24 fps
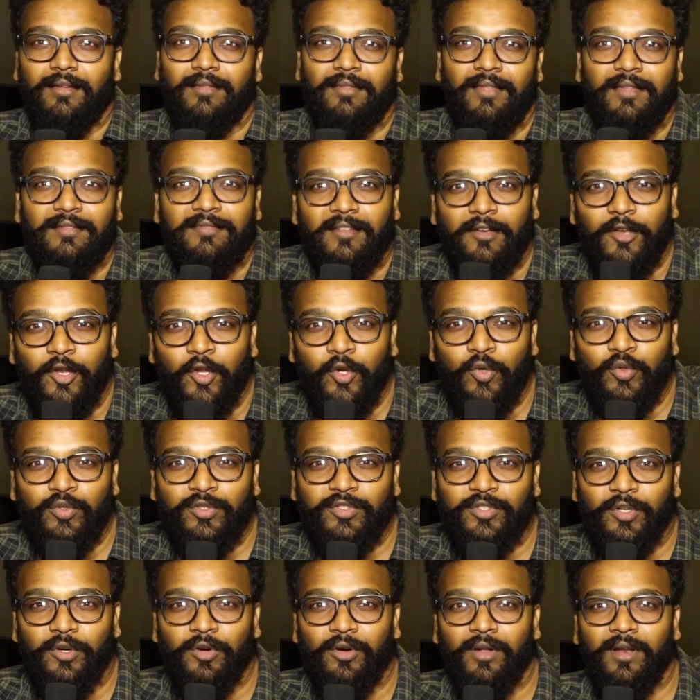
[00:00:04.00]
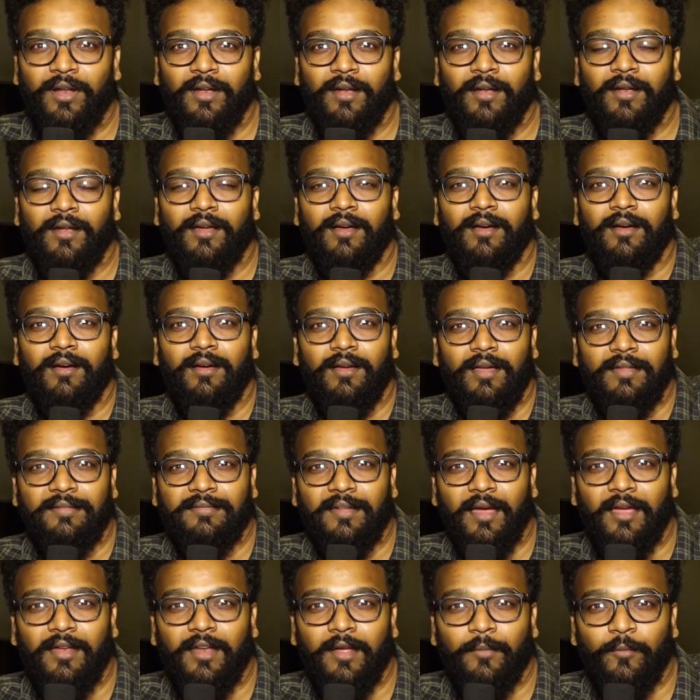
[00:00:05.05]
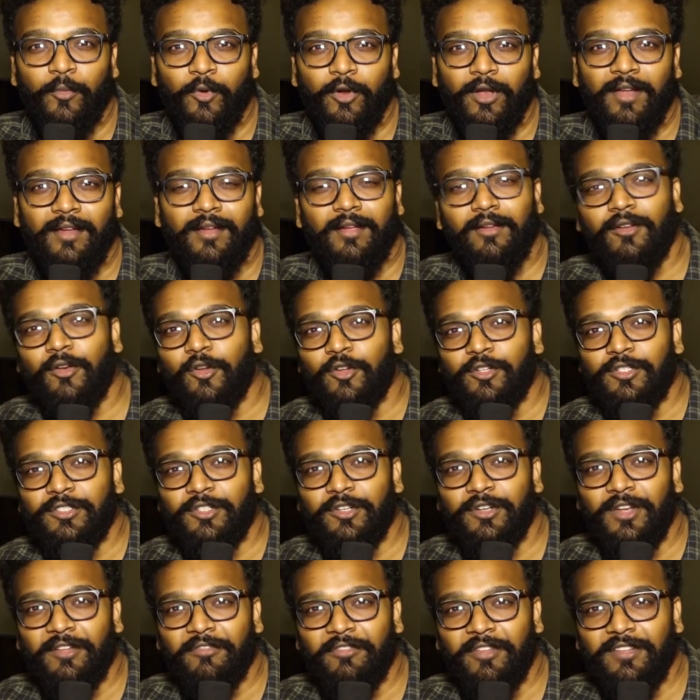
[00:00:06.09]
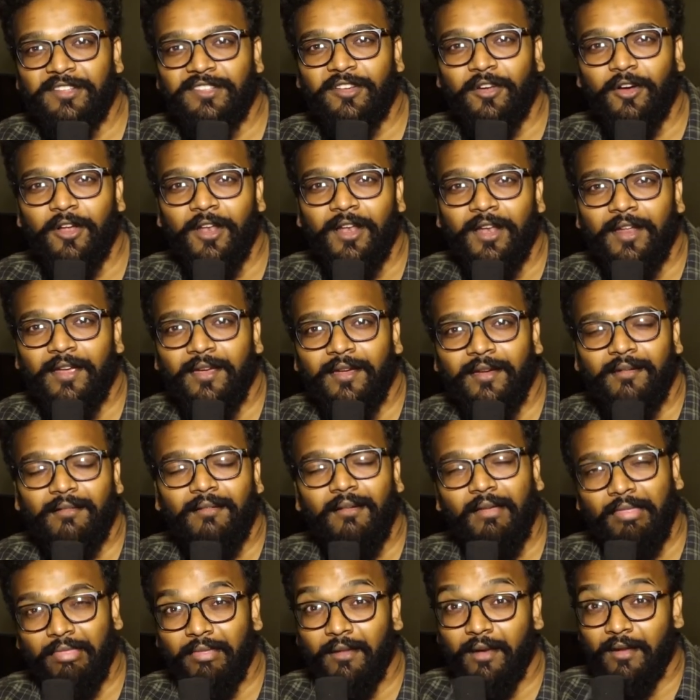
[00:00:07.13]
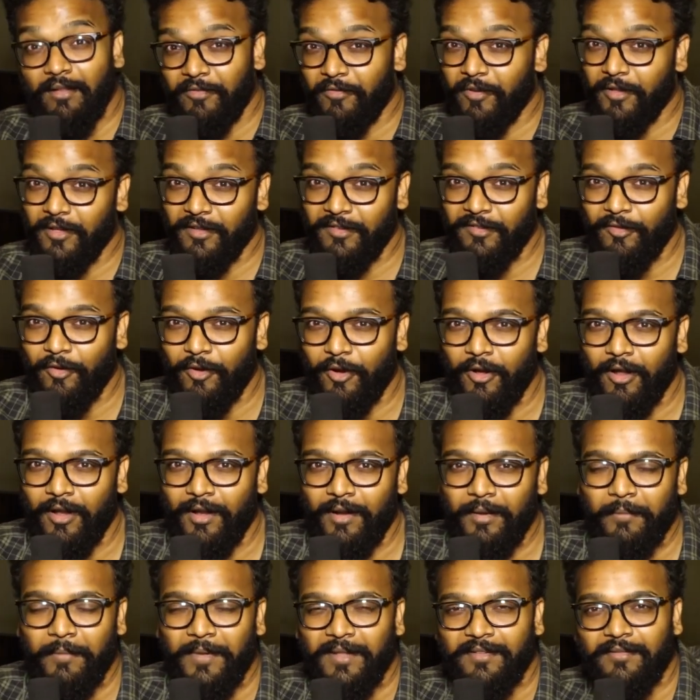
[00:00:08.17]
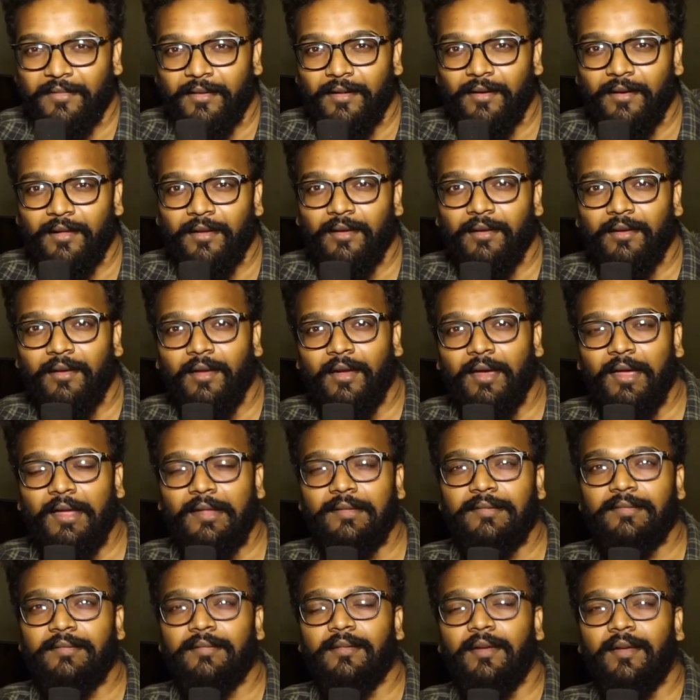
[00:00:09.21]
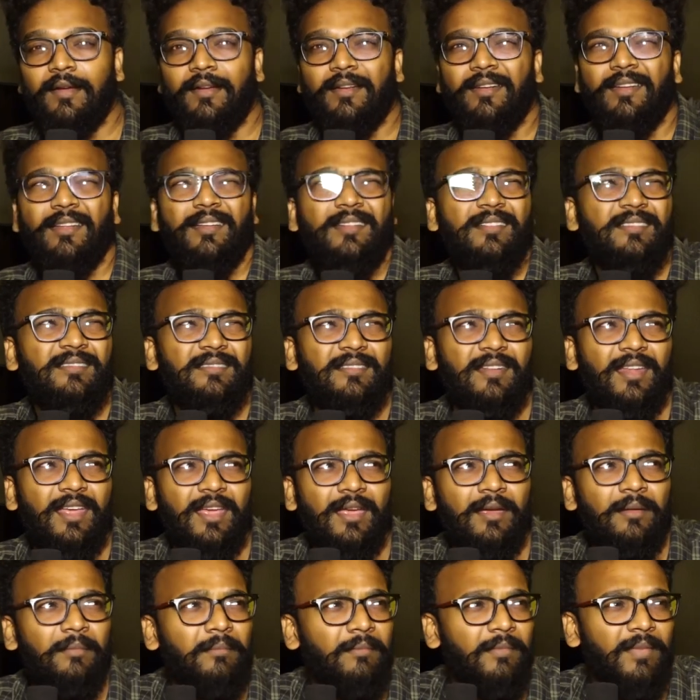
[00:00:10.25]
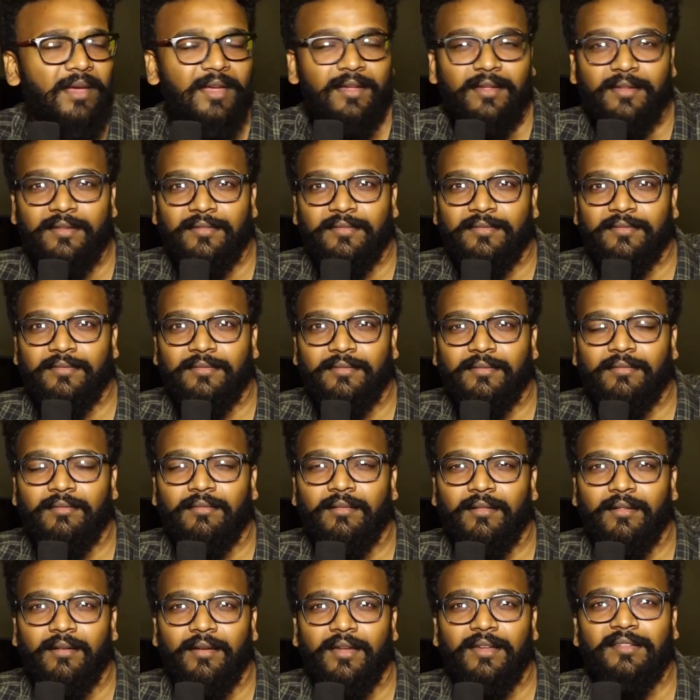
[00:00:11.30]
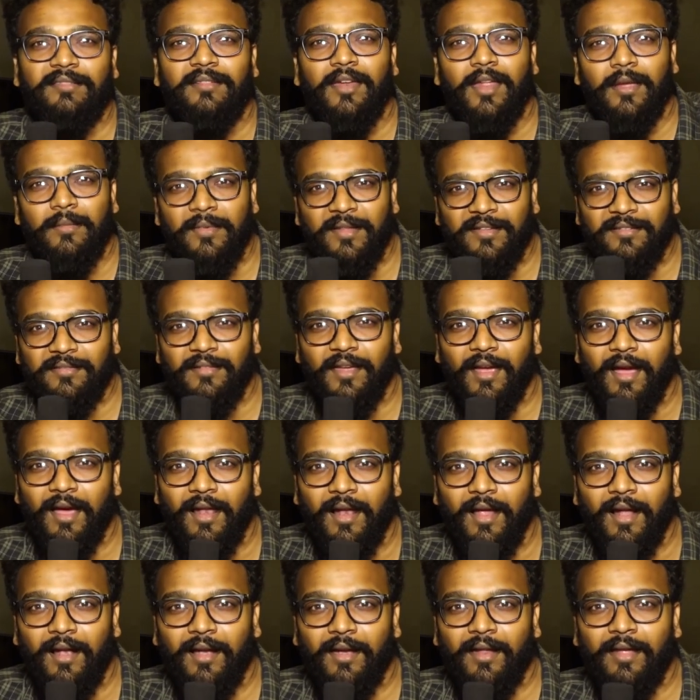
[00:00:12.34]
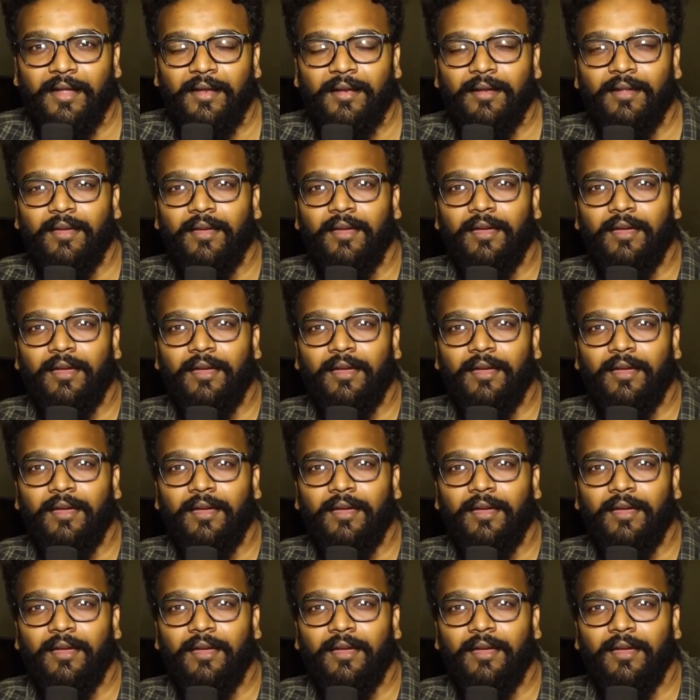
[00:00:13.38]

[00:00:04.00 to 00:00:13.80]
there's a new store in Sainikpuri close to Defense Colony, in the Defense Colony basically. Its name is the Halal Den.